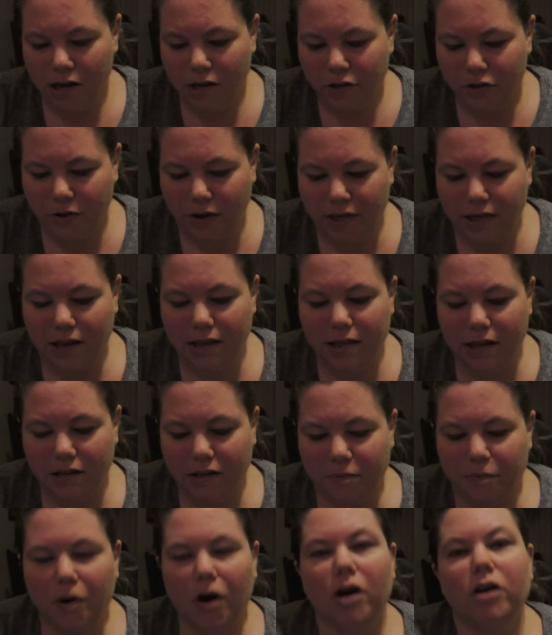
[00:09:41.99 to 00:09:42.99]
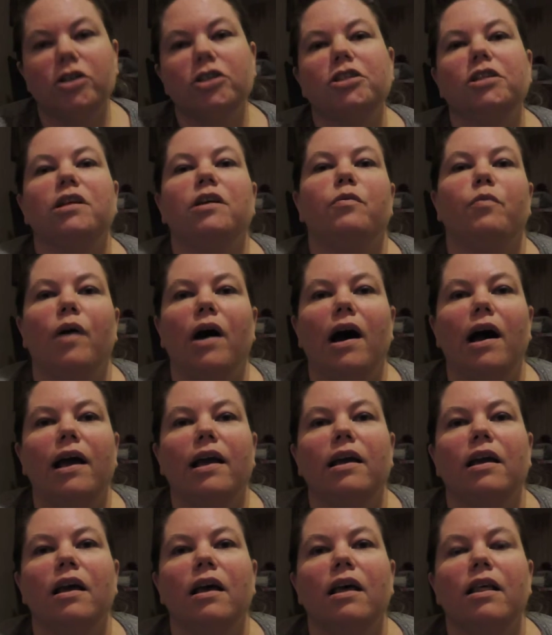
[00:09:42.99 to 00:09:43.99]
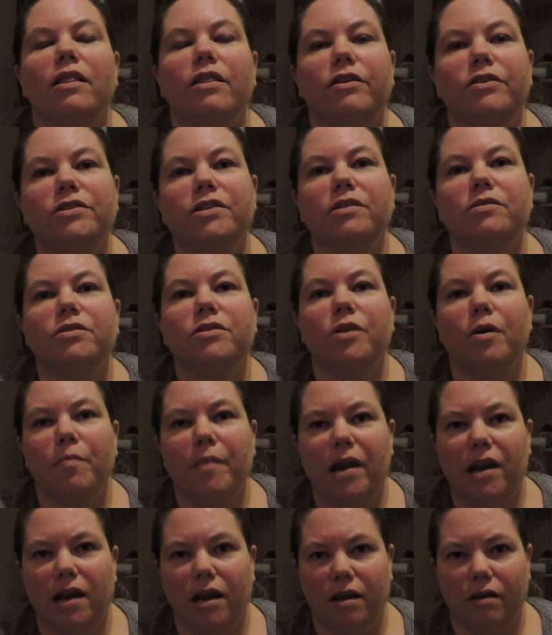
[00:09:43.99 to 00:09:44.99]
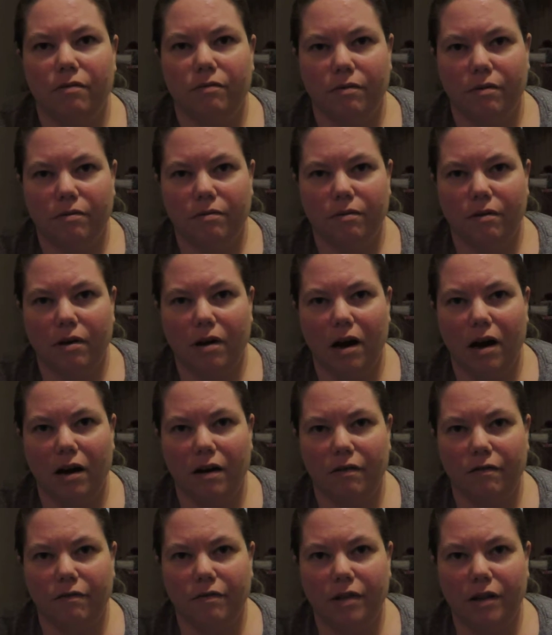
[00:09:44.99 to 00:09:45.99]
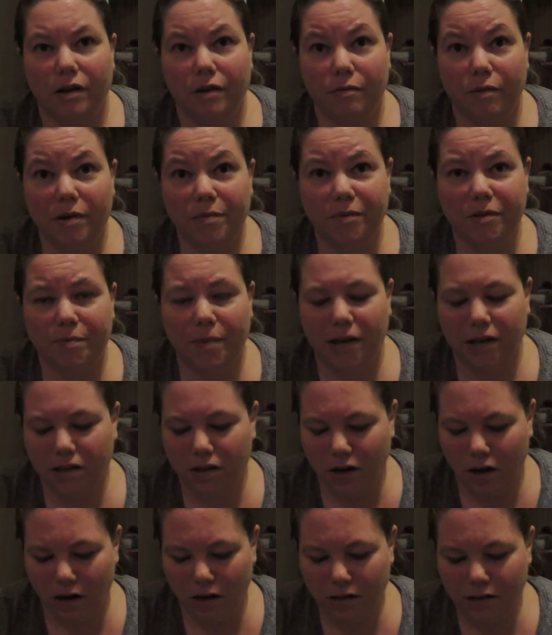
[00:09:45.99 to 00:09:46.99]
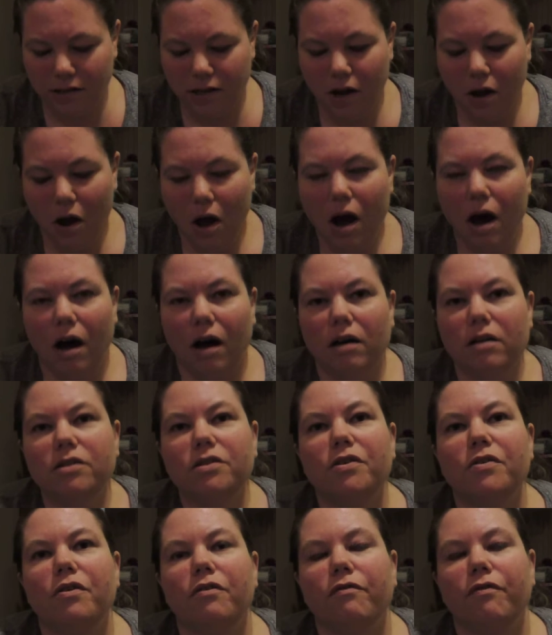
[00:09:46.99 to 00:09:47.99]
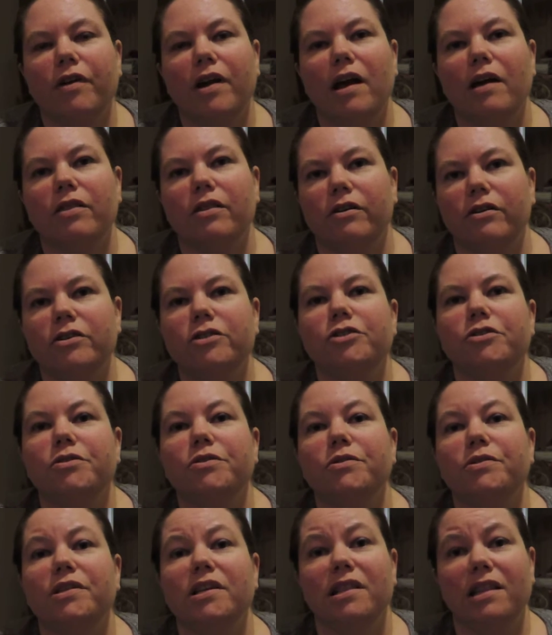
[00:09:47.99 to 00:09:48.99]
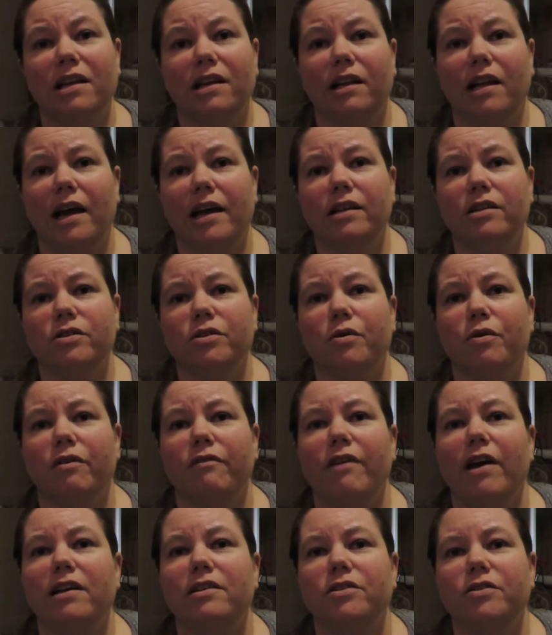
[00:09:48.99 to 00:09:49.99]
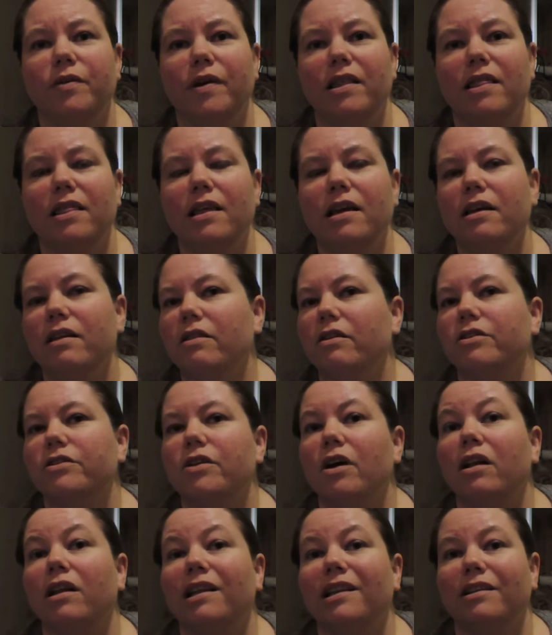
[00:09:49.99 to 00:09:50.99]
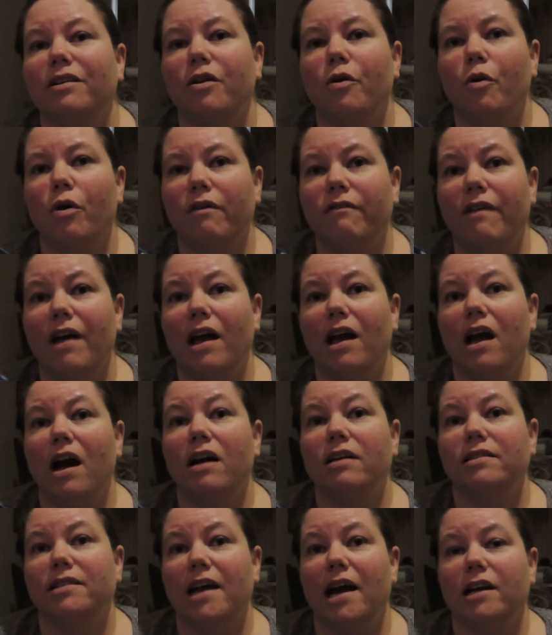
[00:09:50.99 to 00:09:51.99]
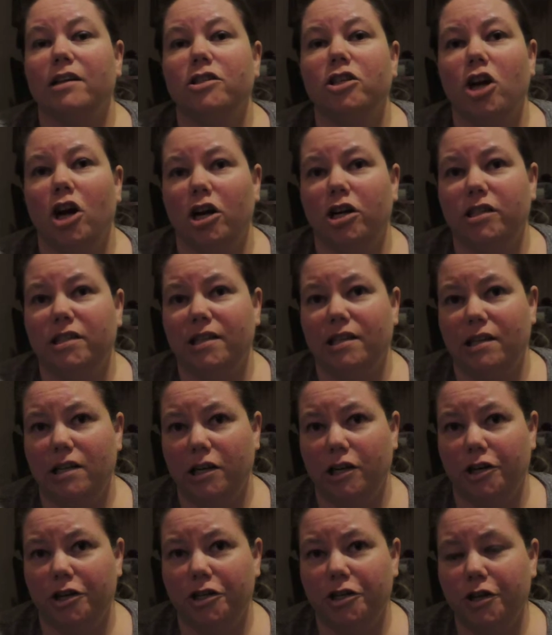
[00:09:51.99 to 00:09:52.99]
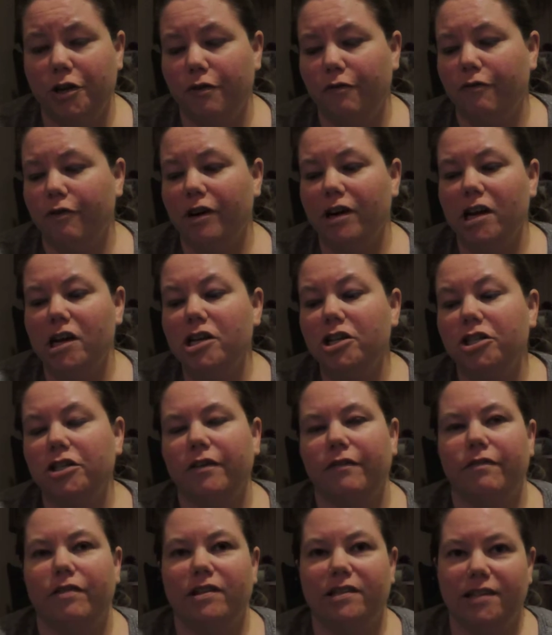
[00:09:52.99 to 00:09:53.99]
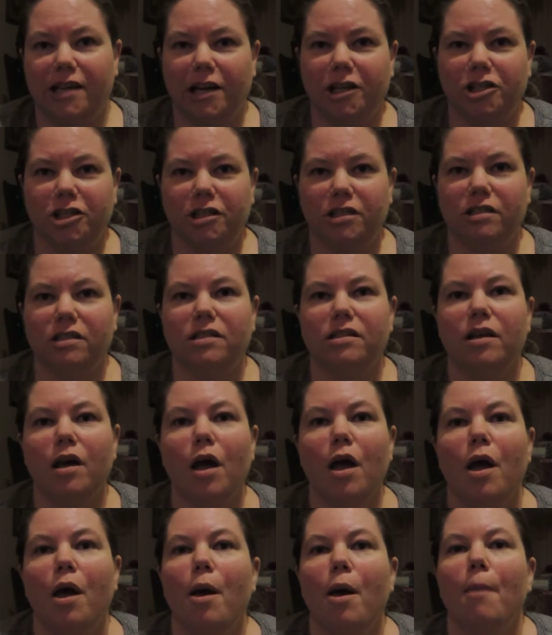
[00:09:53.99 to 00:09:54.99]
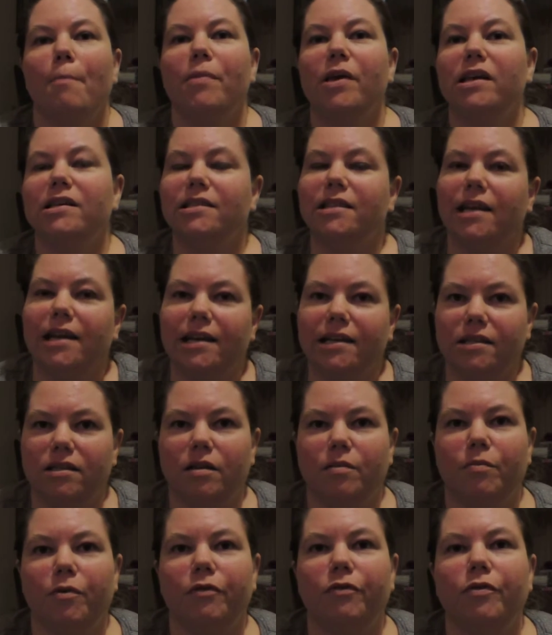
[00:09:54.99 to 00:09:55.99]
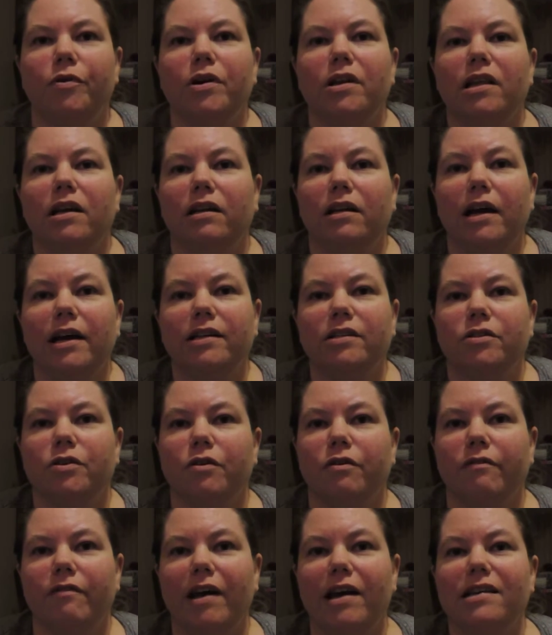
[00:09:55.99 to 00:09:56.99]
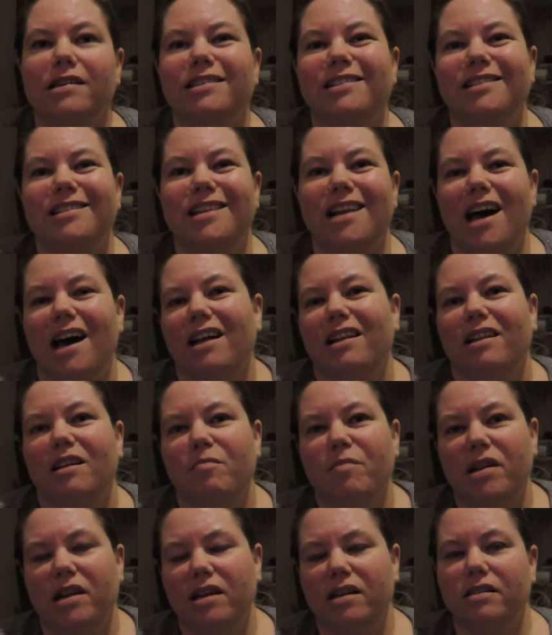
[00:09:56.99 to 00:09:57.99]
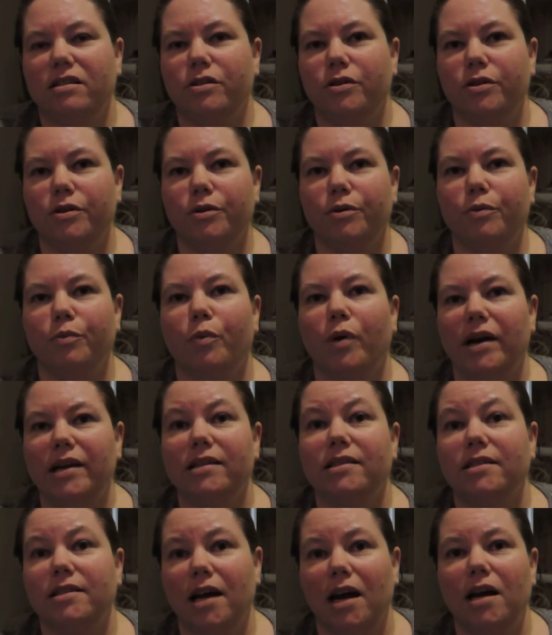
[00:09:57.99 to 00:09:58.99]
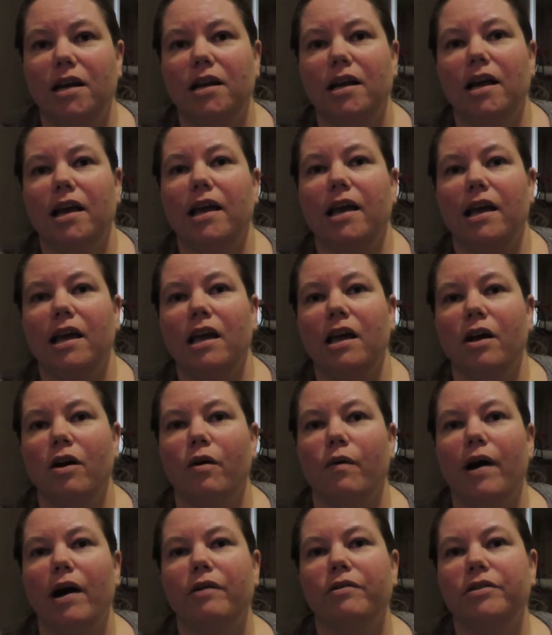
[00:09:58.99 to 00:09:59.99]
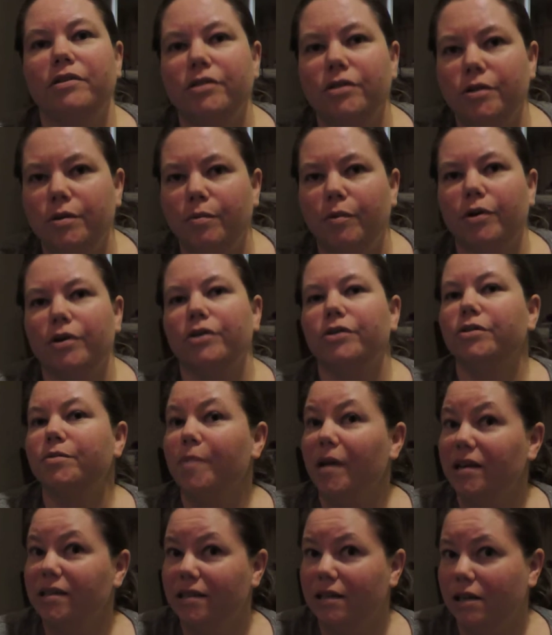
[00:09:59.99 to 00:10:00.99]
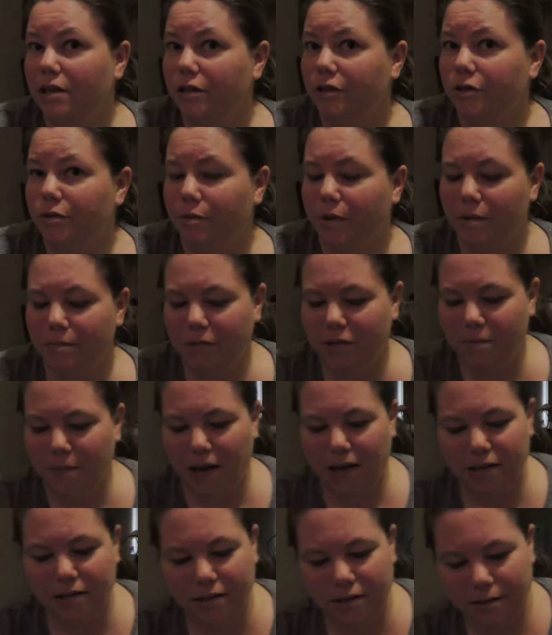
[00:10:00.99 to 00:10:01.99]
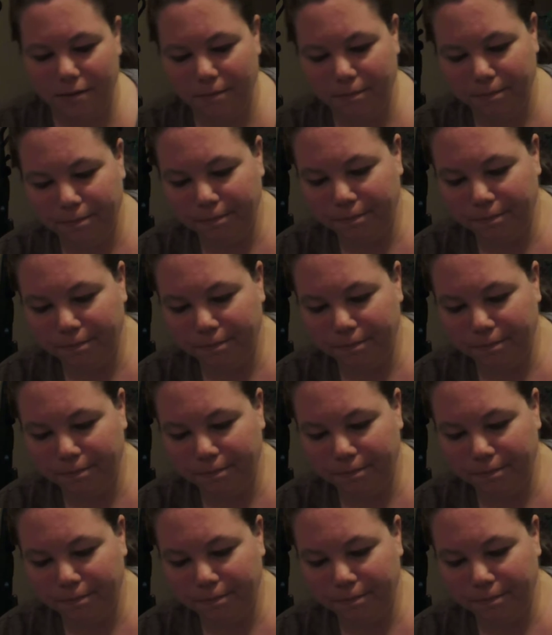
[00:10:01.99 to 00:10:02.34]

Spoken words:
So I think that's partially why there's so many of the rim space cards. Also, don't forget they're introducing the Alliance Corvette, so I think there's a Corvette contact cards in here too for each of the sections. because like I said before, the Alliance Corvette is not limited to White Sun. It can go out into border space and into rim space.